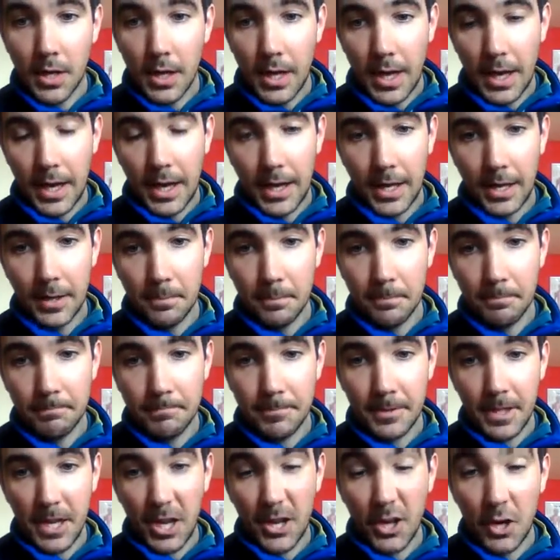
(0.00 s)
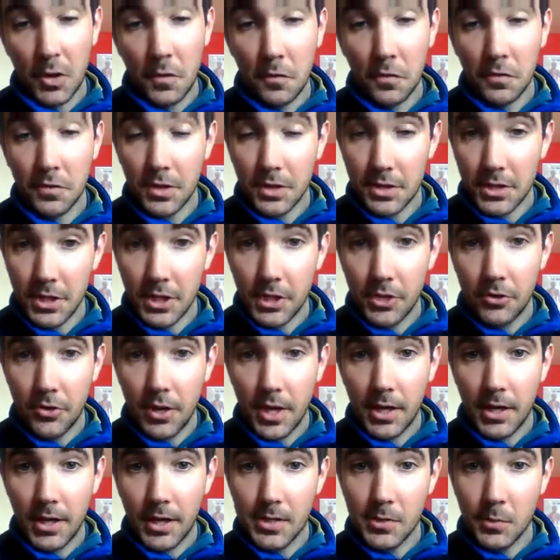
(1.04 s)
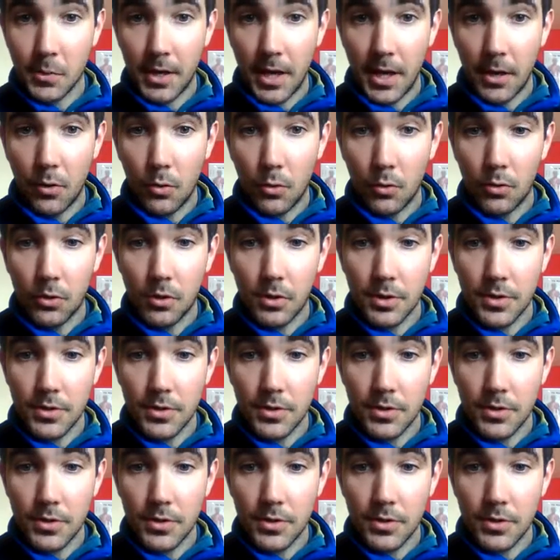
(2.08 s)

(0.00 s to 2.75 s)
can often deteriorate as we get older.